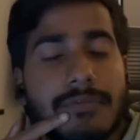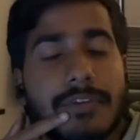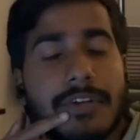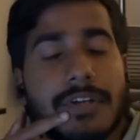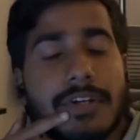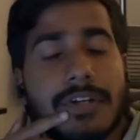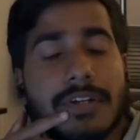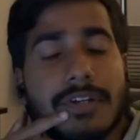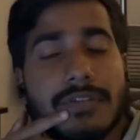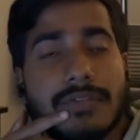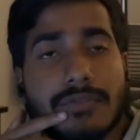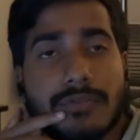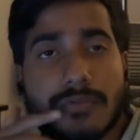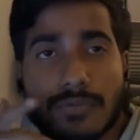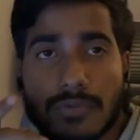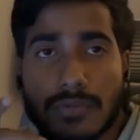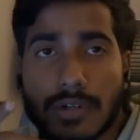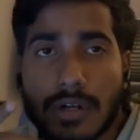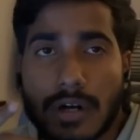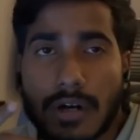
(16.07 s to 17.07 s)
we
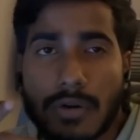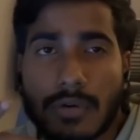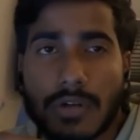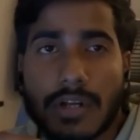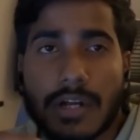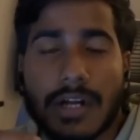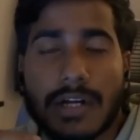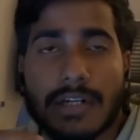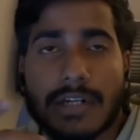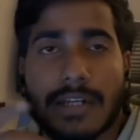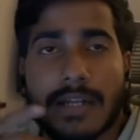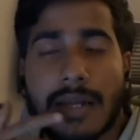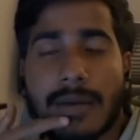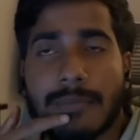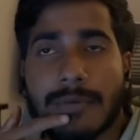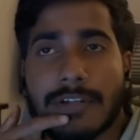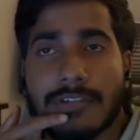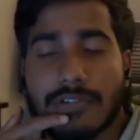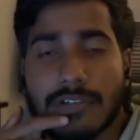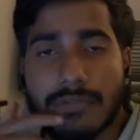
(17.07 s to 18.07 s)
understood how React app
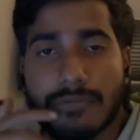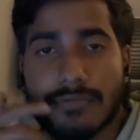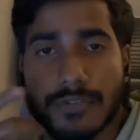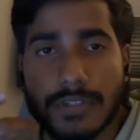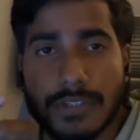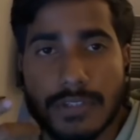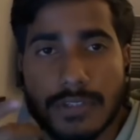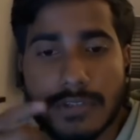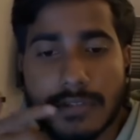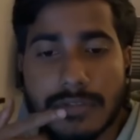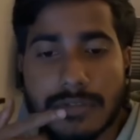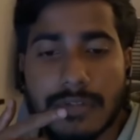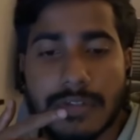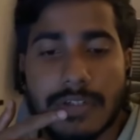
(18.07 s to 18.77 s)
actually works